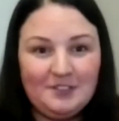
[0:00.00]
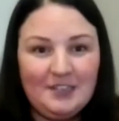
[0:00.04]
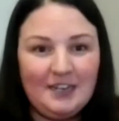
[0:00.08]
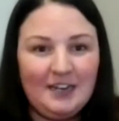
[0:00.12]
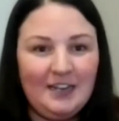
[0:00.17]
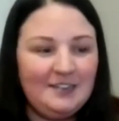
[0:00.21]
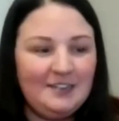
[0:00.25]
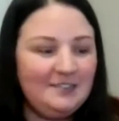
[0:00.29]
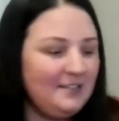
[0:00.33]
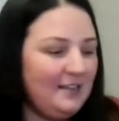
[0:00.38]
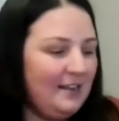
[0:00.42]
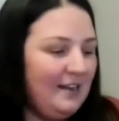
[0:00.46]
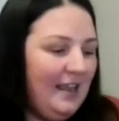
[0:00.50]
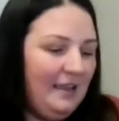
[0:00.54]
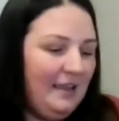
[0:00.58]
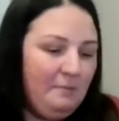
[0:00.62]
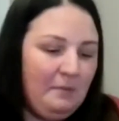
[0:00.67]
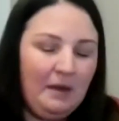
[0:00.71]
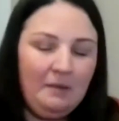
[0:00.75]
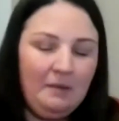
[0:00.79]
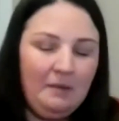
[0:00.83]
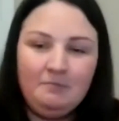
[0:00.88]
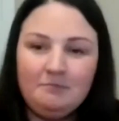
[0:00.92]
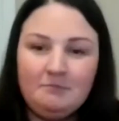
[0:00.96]
And I said, hey,
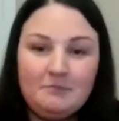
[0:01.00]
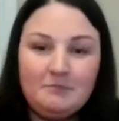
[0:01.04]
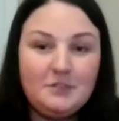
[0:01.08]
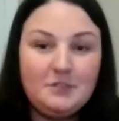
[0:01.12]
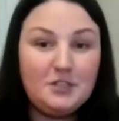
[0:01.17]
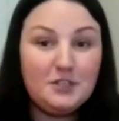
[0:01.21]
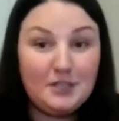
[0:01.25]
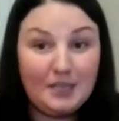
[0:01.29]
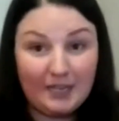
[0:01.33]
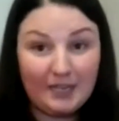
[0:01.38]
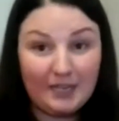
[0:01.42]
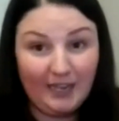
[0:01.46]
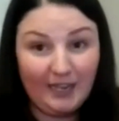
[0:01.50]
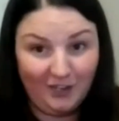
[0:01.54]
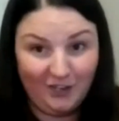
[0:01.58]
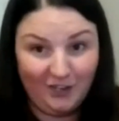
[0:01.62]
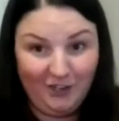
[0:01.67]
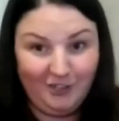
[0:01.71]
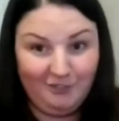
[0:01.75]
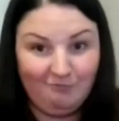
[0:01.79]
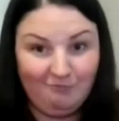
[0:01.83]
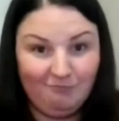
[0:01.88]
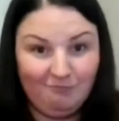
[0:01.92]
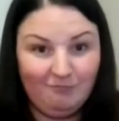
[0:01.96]
Mom, do you think I
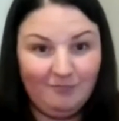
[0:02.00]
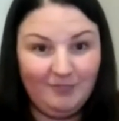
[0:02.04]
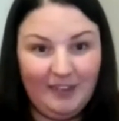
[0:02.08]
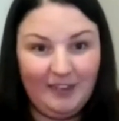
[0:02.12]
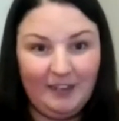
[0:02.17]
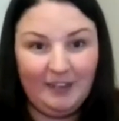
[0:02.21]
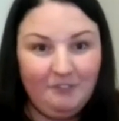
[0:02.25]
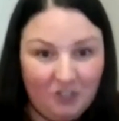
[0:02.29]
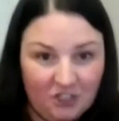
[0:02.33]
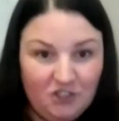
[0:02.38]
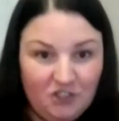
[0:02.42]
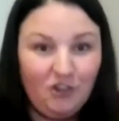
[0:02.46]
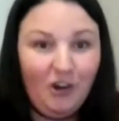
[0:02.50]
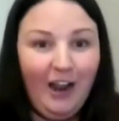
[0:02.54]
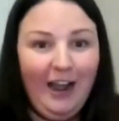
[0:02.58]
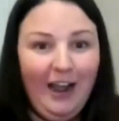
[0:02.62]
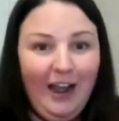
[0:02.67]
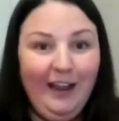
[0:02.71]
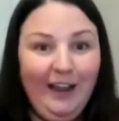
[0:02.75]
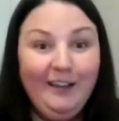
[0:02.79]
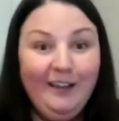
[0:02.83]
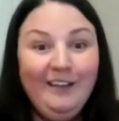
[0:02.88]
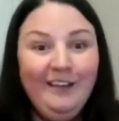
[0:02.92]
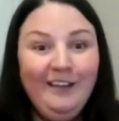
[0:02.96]
could give it a
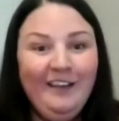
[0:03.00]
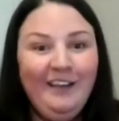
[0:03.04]
try?